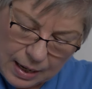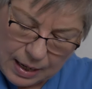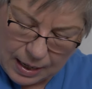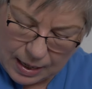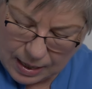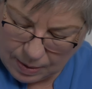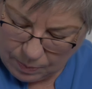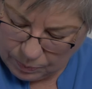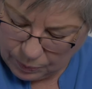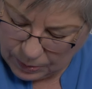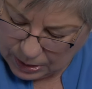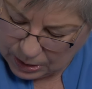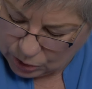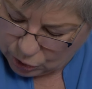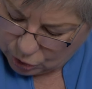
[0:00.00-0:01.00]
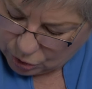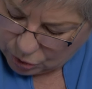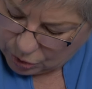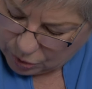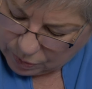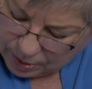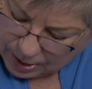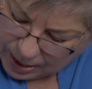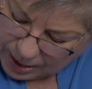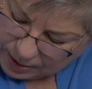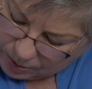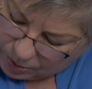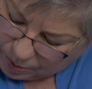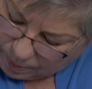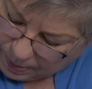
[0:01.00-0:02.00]
I am pretty sure
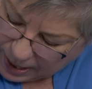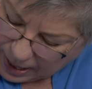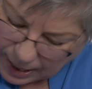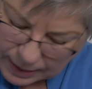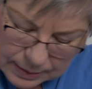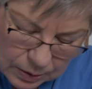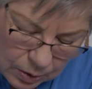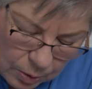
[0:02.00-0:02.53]
that her pads